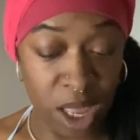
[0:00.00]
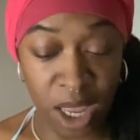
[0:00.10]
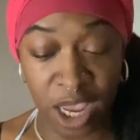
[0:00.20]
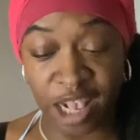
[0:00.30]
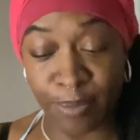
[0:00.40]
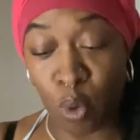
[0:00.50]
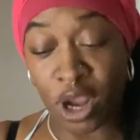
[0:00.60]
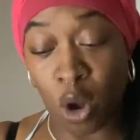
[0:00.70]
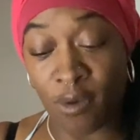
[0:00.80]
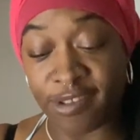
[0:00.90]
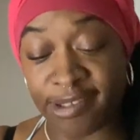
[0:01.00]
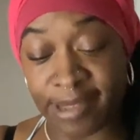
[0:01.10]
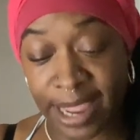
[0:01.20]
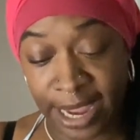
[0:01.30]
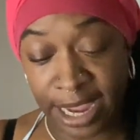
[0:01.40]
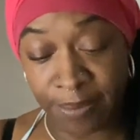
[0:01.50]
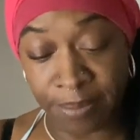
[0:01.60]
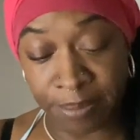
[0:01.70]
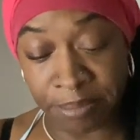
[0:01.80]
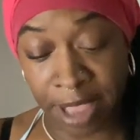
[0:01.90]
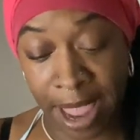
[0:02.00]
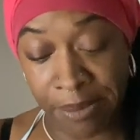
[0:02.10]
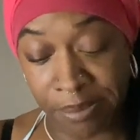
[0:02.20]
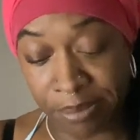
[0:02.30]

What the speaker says: He's blowing off steam, okay?